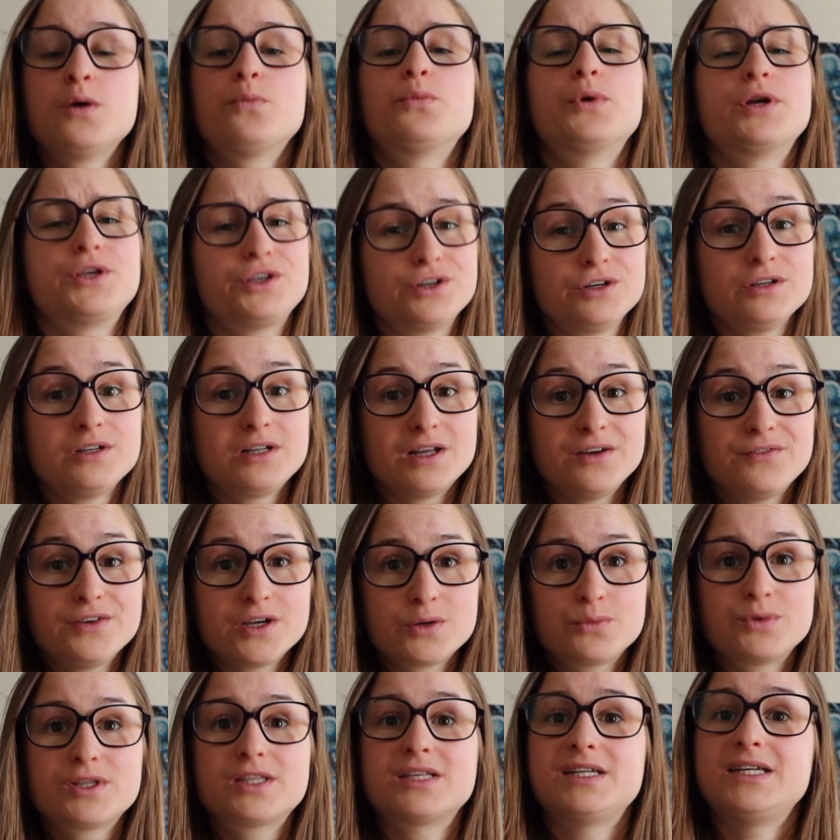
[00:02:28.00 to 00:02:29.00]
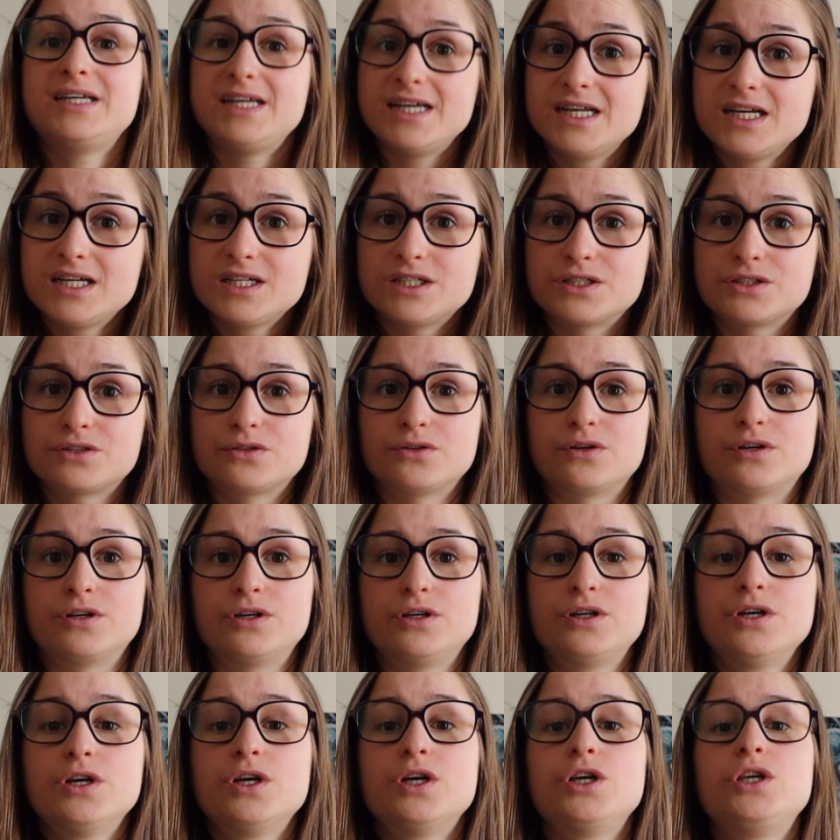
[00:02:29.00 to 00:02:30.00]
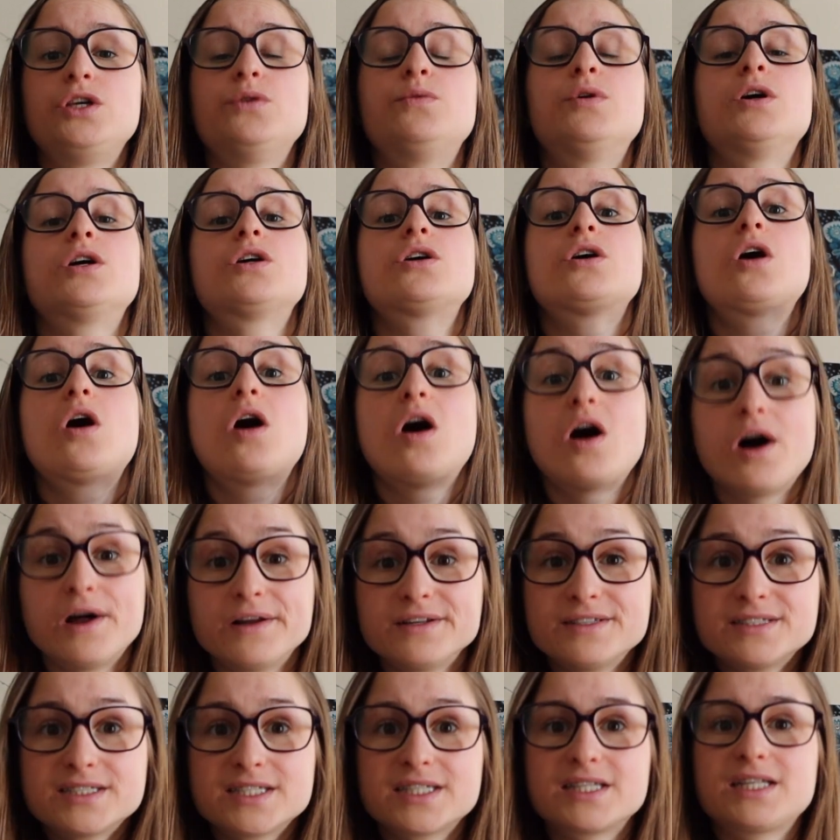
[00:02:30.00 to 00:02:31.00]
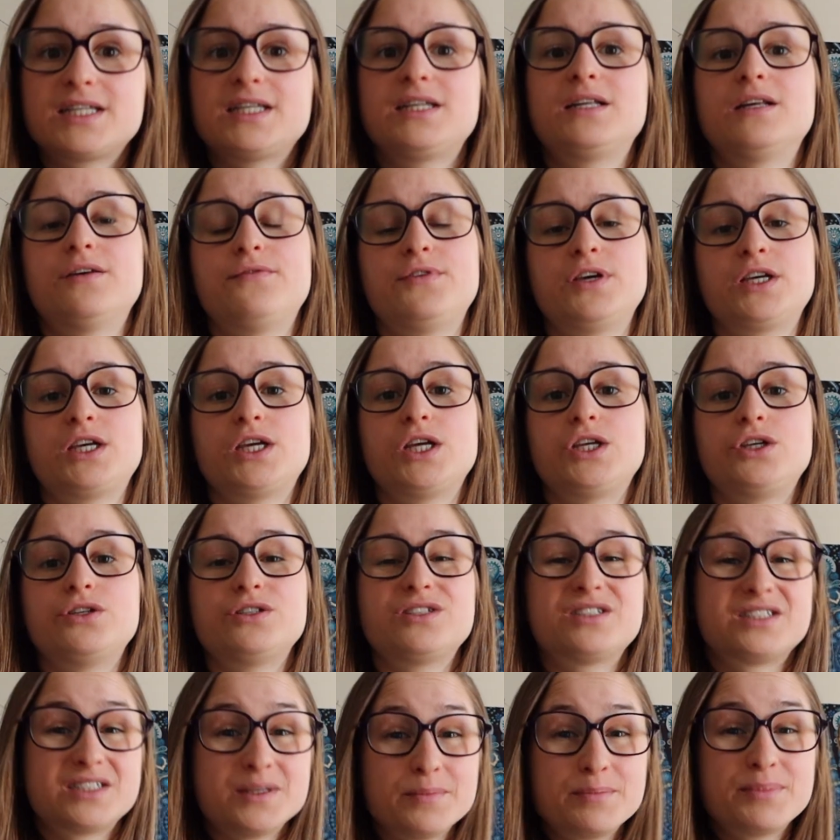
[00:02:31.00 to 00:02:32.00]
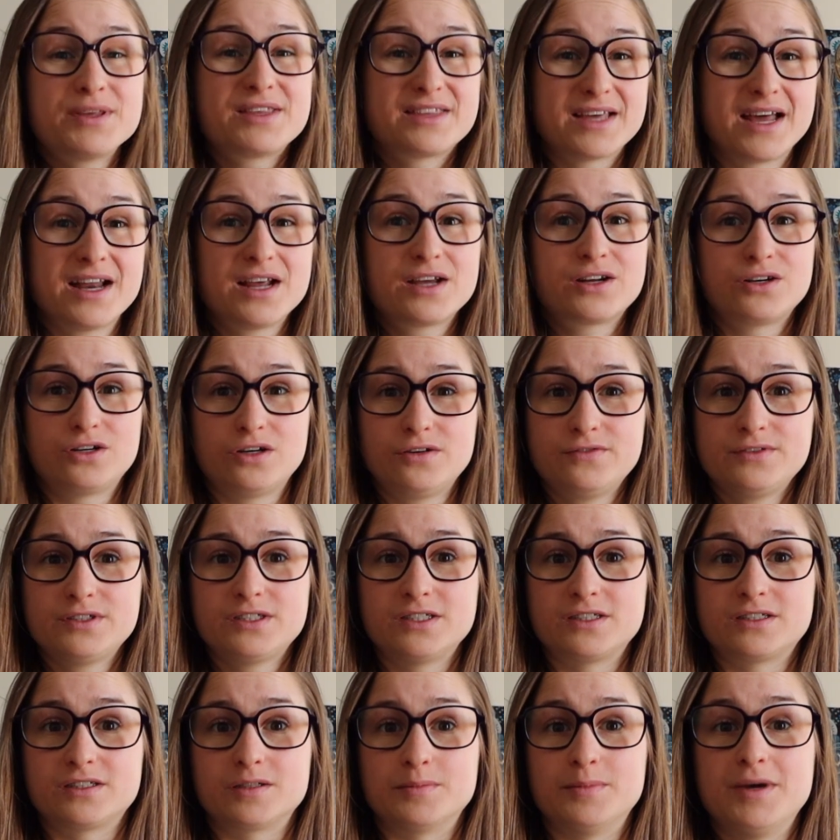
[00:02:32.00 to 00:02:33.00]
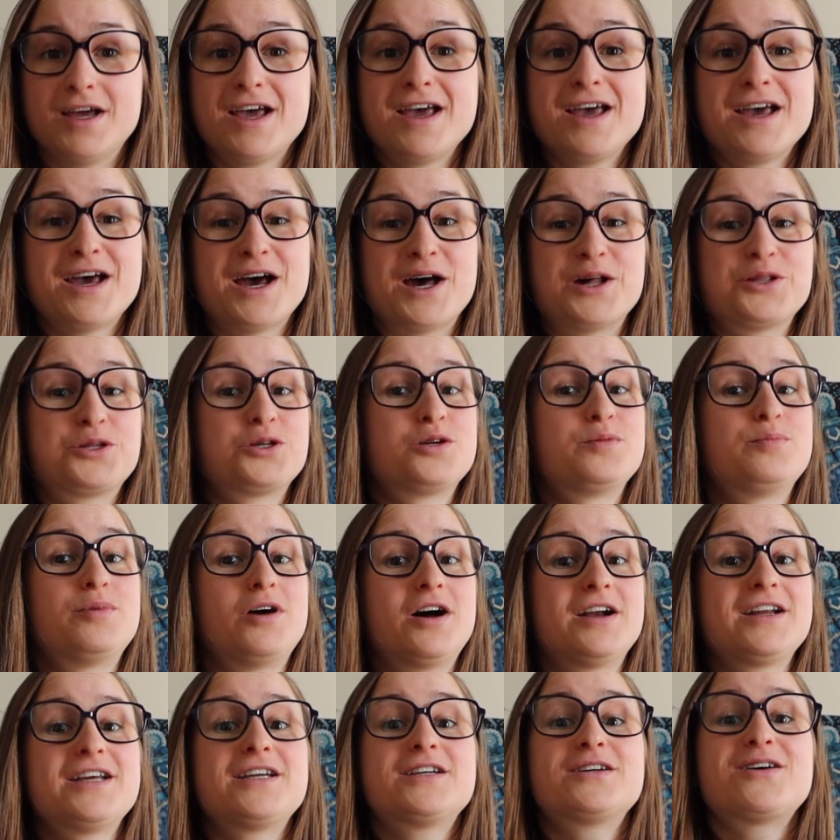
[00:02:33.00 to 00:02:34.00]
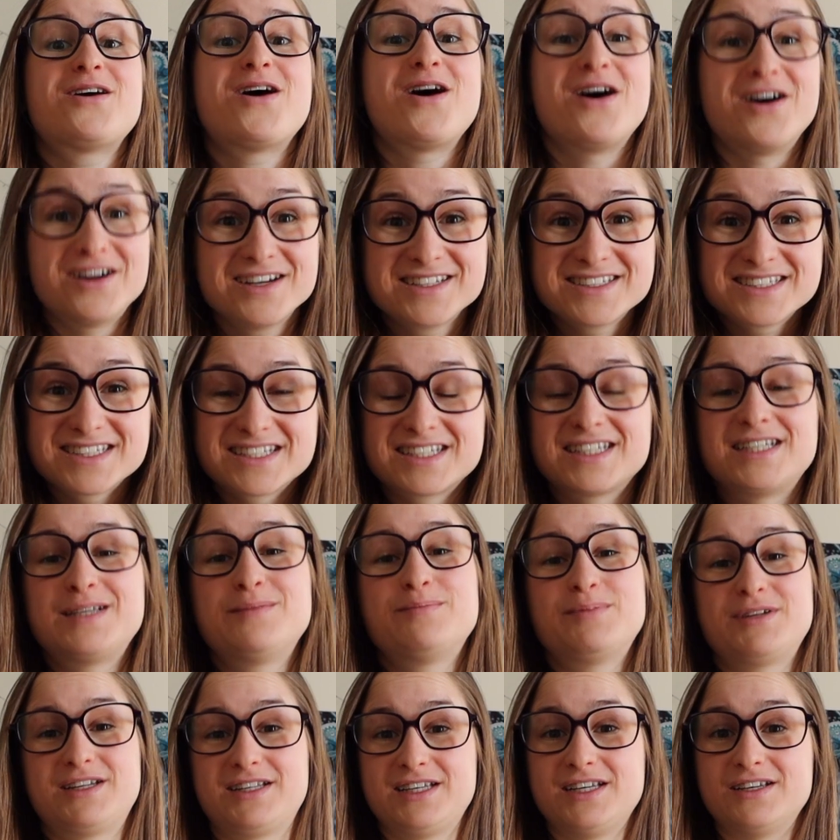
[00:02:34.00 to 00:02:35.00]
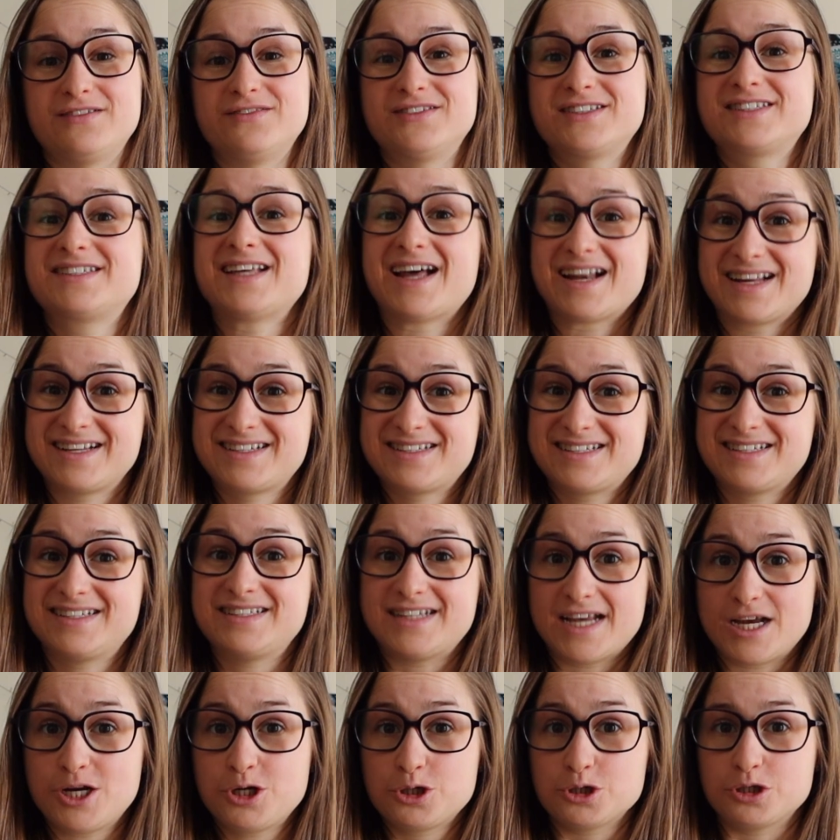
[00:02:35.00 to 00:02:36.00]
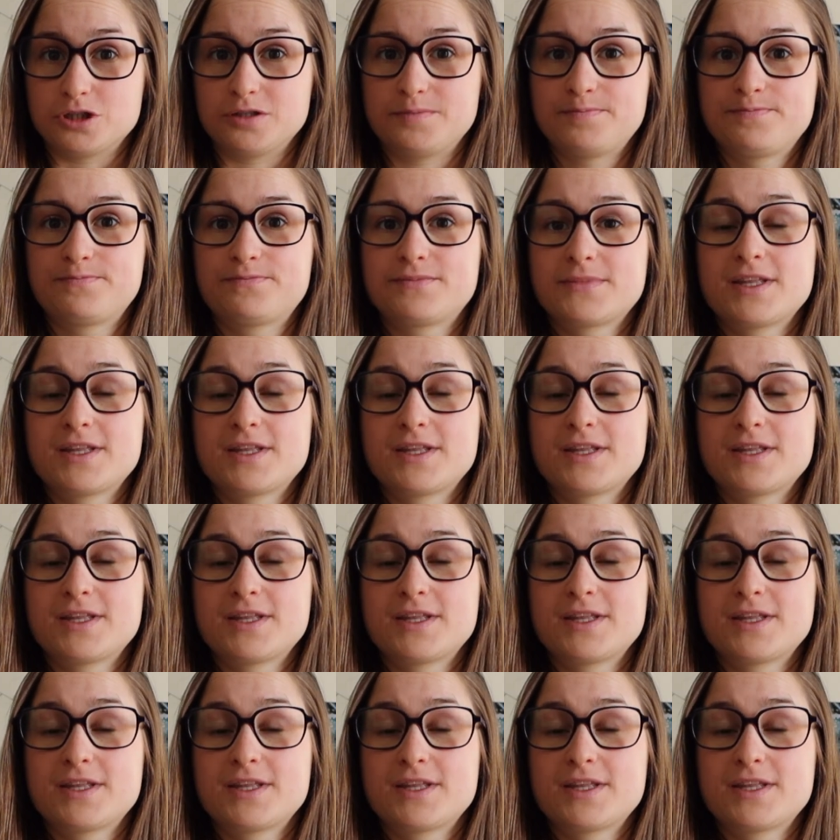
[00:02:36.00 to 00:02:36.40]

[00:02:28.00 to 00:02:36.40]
When you're living with an eating disorder, you are constantly living in your sympathetic nervous system as your body constantly believes that it's in danger.